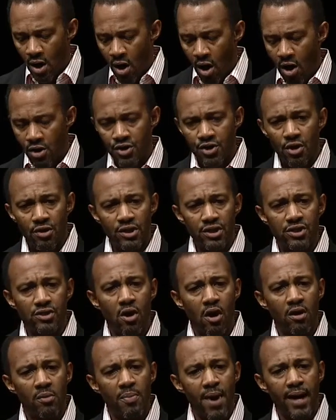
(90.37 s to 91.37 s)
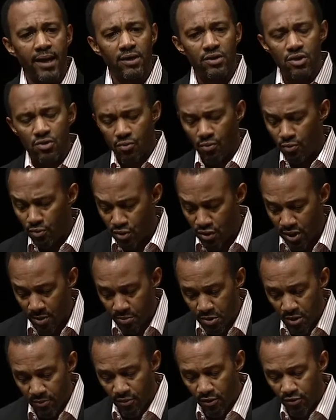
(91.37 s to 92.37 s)
Our journey started back in
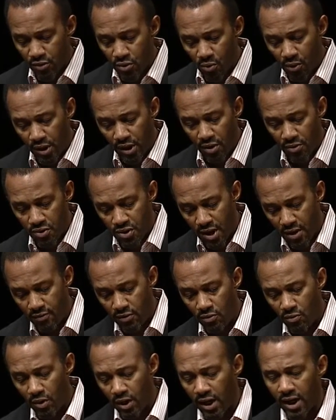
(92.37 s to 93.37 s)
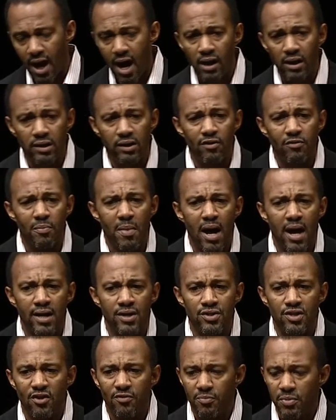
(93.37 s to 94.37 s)
September of 2007 when a colleague of mine,
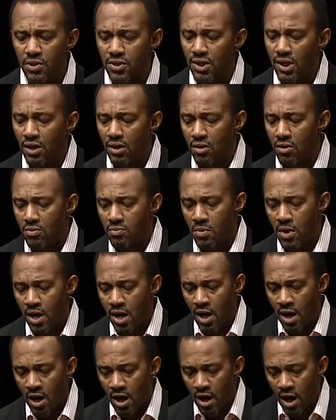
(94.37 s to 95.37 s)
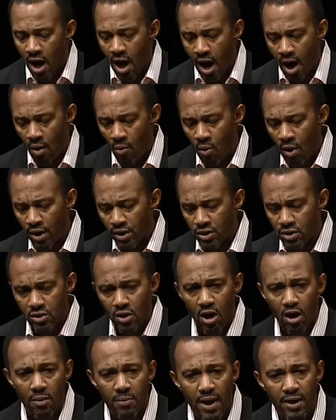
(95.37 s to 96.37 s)
Jeff Penzino, uh, wanted to
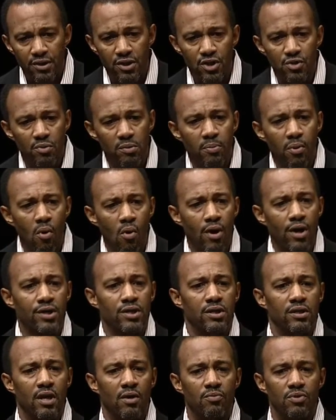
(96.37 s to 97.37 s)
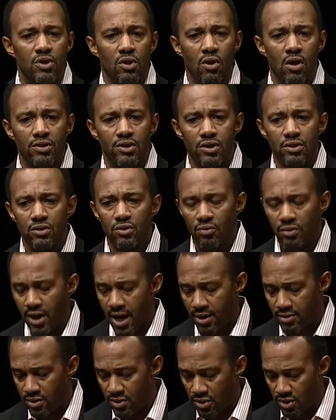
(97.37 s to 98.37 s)
talk about this report that was launched in
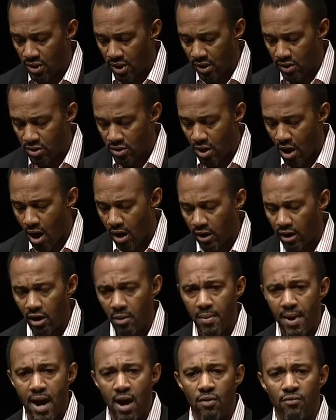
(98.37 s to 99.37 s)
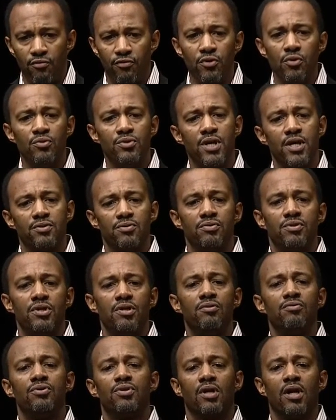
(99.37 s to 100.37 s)
2006 talking about food deserts
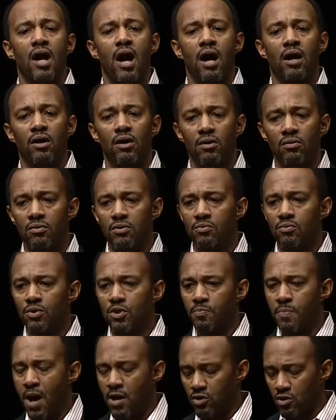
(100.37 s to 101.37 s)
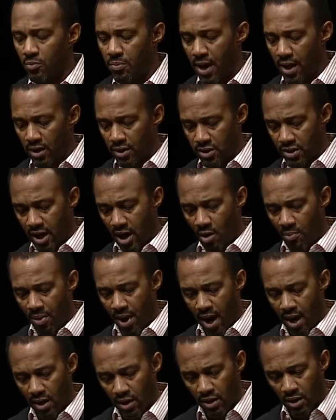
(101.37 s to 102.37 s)
here in Chicago. It was sponsored by LaSalle
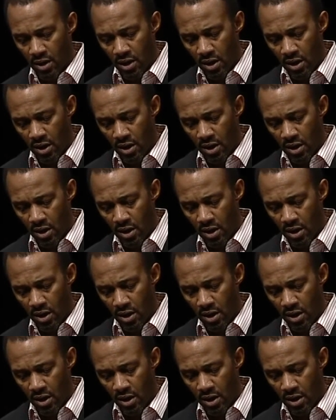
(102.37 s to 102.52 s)
Bank